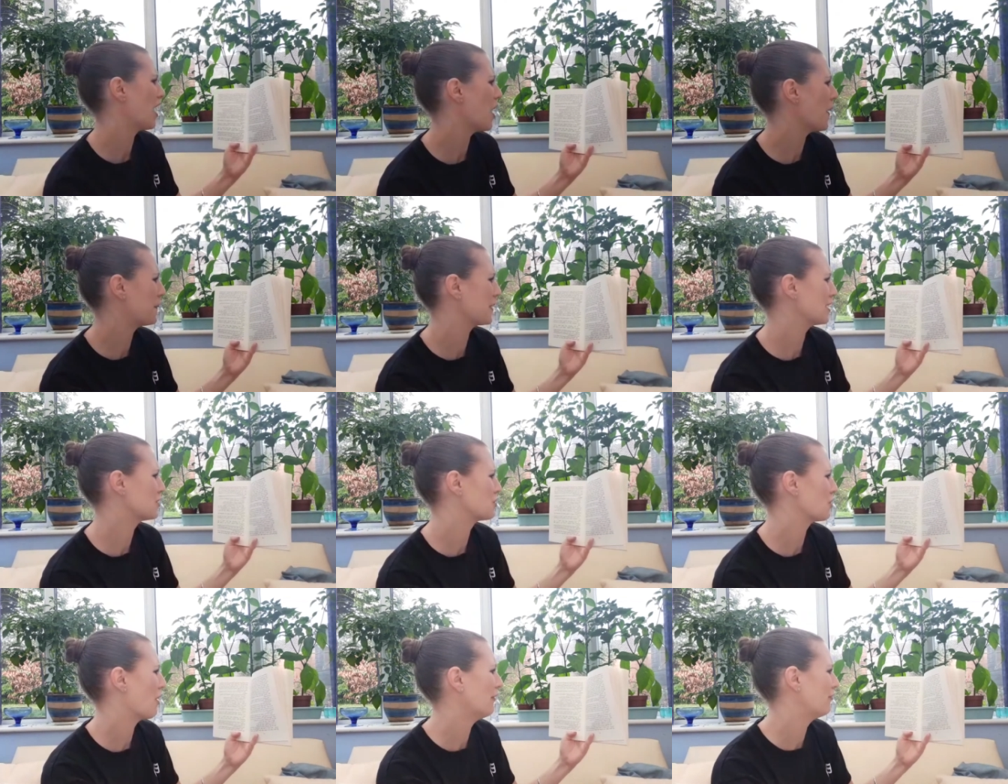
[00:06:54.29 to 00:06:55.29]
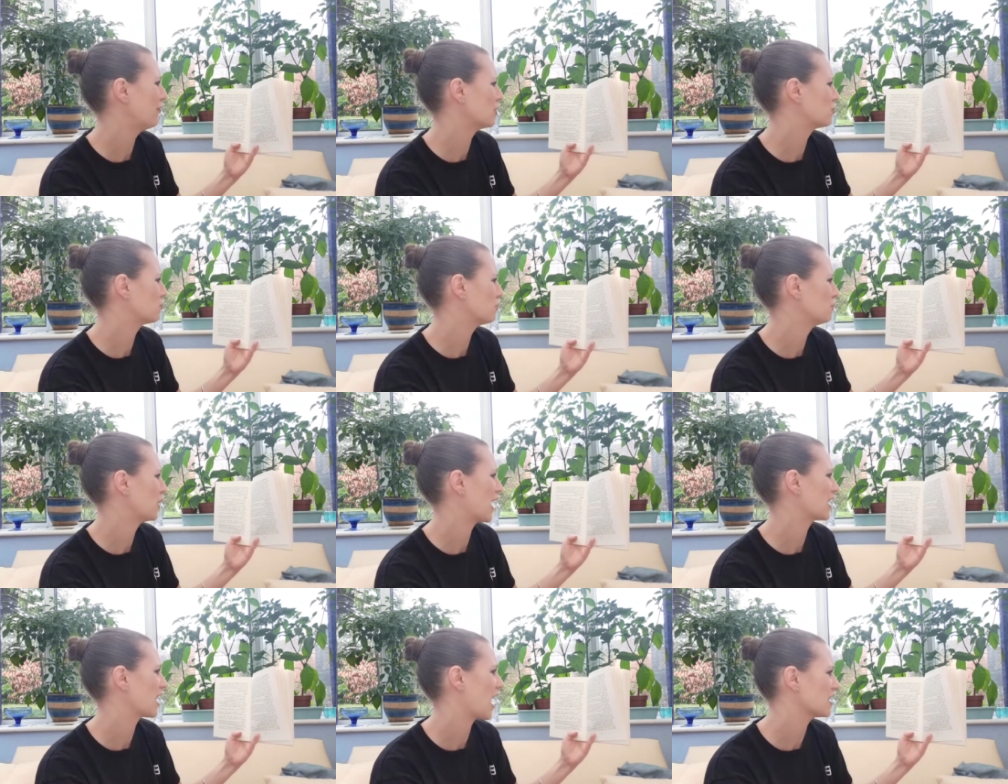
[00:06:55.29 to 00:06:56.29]
up into your fudge room like
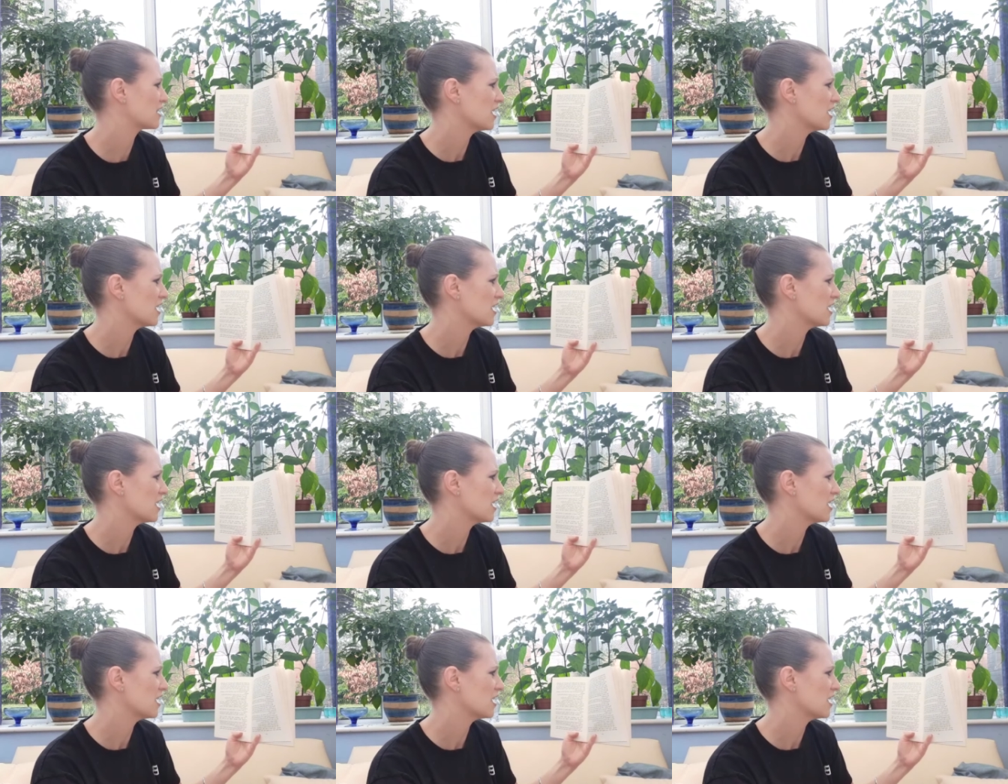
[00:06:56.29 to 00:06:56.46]
that